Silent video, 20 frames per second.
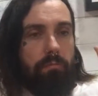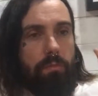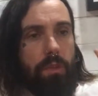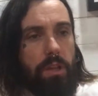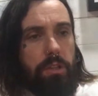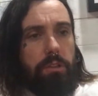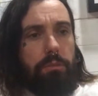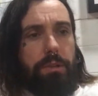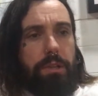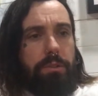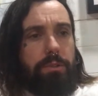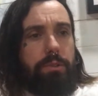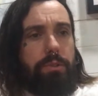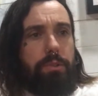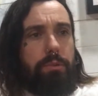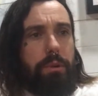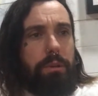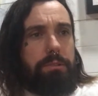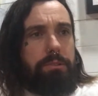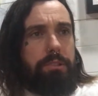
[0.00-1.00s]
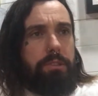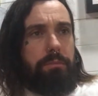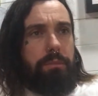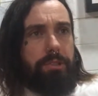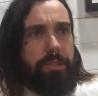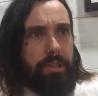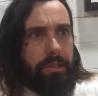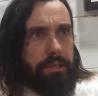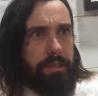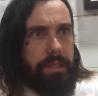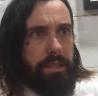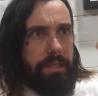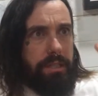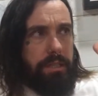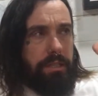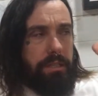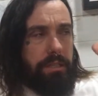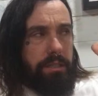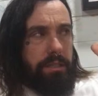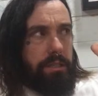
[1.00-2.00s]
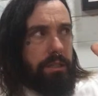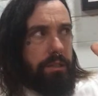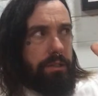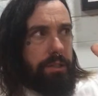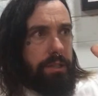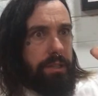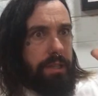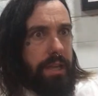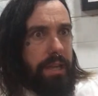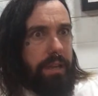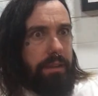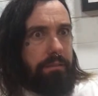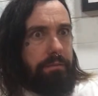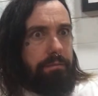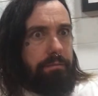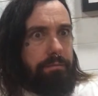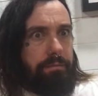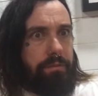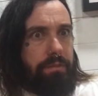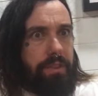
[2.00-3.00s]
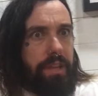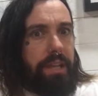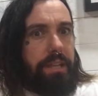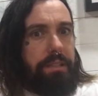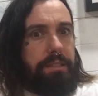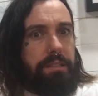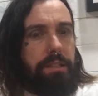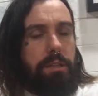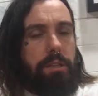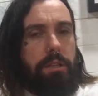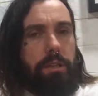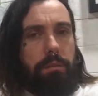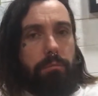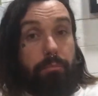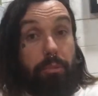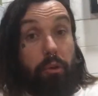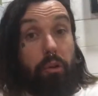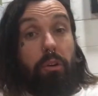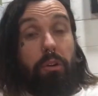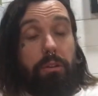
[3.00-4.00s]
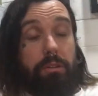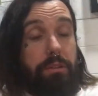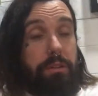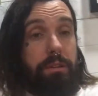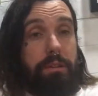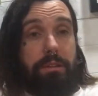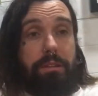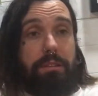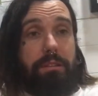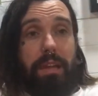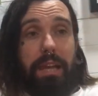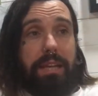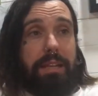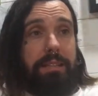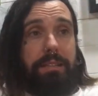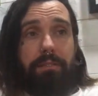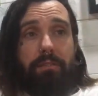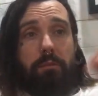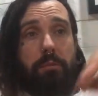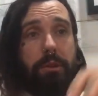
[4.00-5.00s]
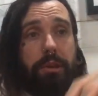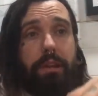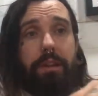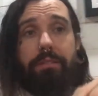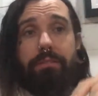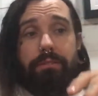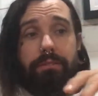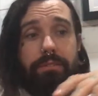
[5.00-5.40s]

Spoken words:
I don't want to dwell too much on the negative things, but thanks everybody.